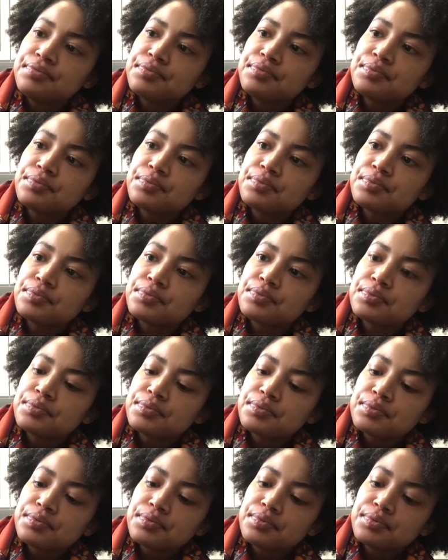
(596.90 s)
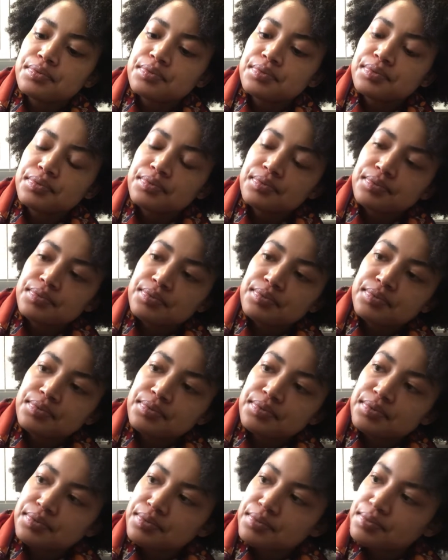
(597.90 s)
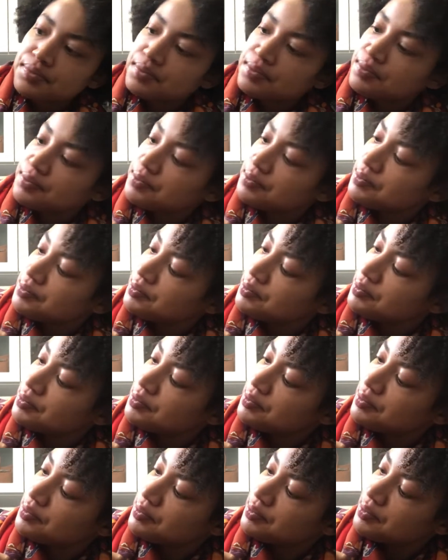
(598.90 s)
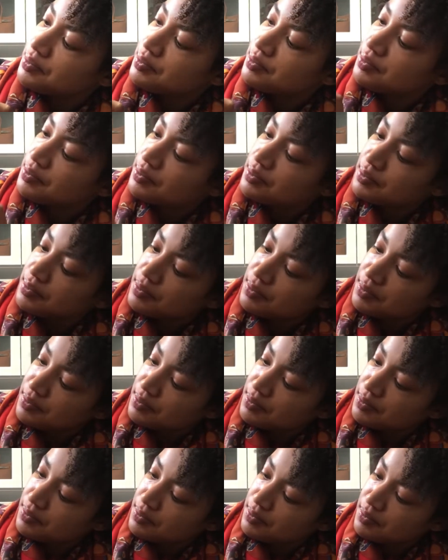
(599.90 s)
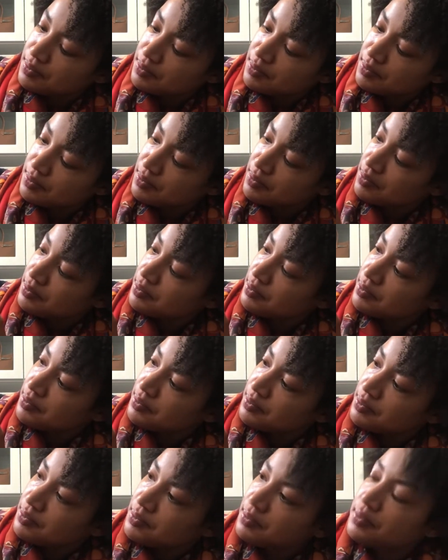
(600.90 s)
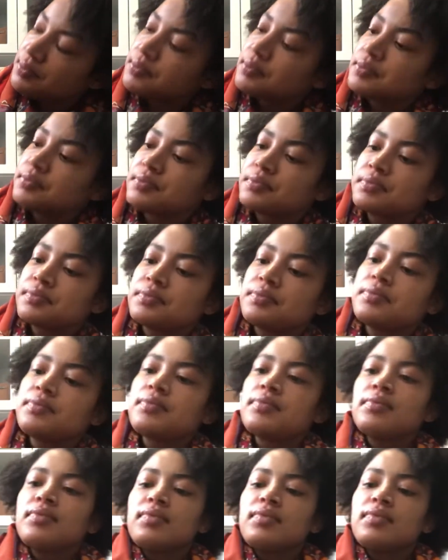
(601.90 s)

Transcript: (silence)